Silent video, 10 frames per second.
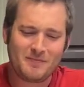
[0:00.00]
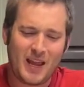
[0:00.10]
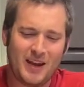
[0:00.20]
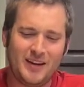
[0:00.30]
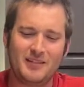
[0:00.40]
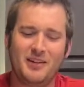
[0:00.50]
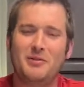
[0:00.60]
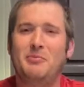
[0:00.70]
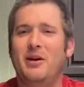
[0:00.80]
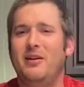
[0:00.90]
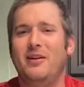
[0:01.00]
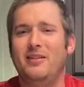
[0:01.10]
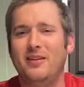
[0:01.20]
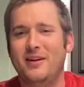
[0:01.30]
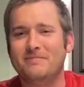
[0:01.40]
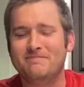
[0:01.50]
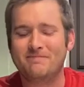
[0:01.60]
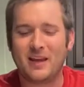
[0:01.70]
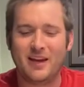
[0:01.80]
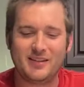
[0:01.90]
It doesn't compare to anything.
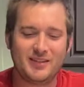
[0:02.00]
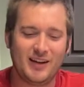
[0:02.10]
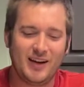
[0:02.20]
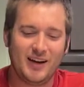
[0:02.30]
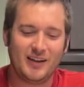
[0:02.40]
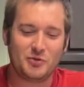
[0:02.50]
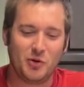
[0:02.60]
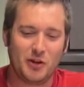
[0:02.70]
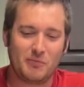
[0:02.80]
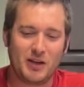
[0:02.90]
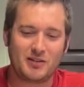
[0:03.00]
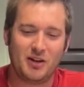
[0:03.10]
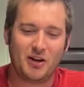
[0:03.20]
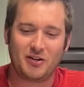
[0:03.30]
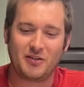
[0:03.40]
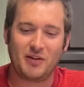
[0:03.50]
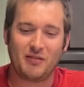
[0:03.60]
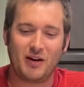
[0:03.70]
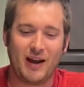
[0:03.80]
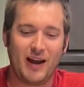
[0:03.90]
It's one of the best lagers I've
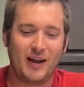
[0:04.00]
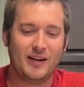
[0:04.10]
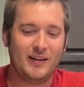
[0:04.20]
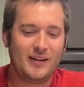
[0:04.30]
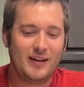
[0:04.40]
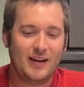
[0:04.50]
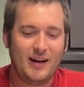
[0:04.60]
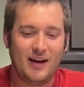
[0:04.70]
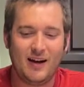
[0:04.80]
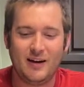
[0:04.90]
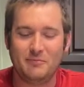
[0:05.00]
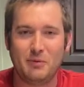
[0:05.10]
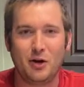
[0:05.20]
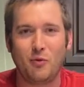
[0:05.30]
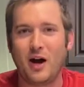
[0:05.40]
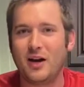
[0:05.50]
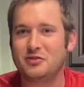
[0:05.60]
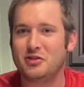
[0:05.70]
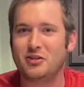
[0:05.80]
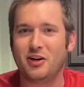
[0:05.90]
ever had.
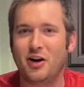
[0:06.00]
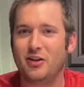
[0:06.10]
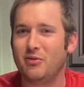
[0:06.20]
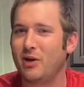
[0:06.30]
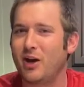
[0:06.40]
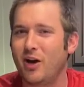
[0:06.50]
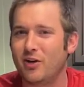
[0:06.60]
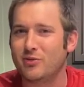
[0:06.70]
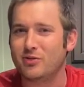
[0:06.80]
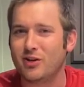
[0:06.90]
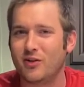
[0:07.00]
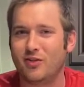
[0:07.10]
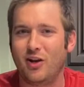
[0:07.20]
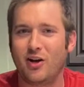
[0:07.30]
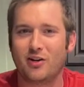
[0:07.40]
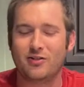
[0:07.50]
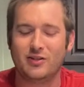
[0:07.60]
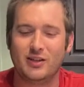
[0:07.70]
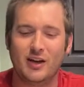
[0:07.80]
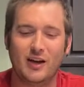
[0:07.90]
Budweiser and all them, they call themselves
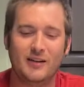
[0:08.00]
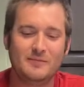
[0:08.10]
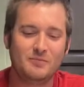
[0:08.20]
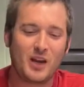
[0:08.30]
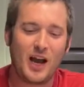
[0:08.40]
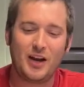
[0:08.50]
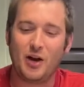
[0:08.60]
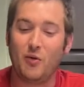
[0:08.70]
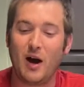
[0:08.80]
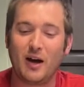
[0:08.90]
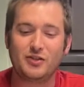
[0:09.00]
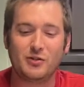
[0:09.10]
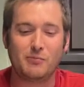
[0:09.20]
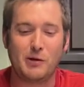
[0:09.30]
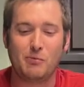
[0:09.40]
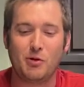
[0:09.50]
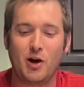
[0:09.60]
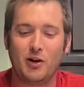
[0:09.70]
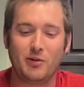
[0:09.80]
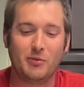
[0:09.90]
lagers, and I know why some people
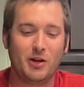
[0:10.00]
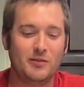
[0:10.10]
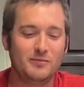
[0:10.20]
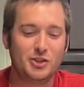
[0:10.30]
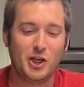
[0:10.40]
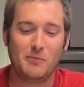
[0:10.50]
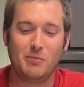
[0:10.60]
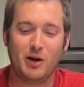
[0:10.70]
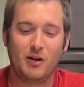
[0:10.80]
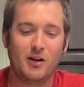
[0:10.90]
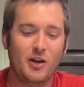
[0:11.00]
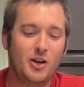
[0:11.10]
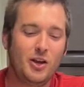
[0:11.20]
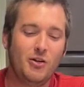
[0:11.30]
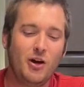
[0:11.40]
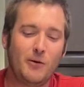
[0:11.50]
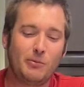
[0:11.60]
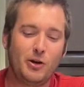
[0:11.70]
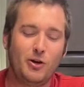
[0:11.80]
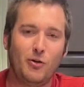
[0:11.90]
call them a cheap beer. You go up
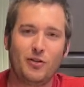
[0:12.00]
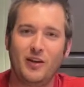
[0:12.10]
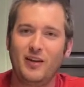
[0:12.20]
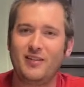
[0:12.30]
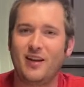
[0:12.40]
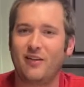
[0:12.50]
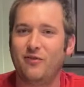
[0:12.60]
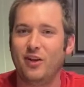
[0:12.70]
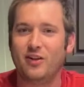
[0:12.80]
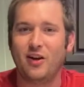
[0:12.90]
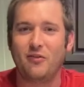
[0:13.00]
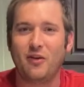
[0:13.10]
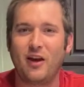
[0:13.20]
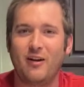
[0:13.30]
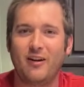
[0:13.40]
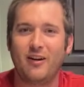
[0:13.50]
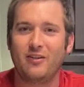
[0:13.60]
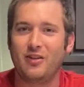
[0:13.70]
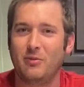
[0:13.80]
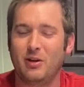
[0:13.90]
in the Northeast, like Philadelphia area or
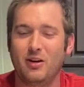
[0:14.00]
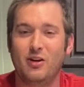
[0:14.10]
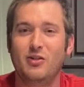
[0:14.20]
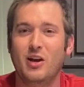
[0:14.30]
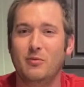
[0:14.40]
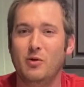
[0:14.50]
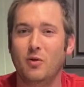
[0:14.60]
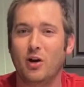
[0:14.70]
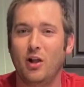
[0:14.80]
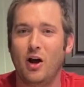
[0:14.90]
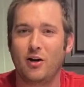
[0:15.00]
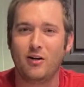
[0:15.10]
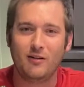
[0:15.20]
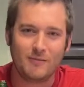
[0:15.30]
something, and you tell them you want a lager,